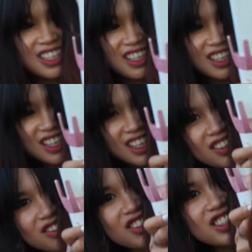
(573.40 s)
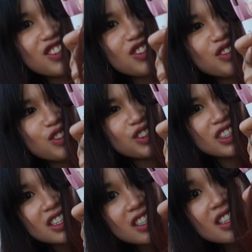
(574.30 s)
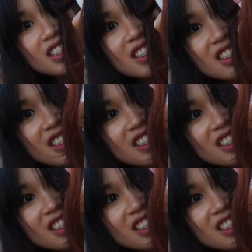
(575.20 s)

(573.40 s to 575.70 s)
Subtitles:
Like, for example, if you can see this.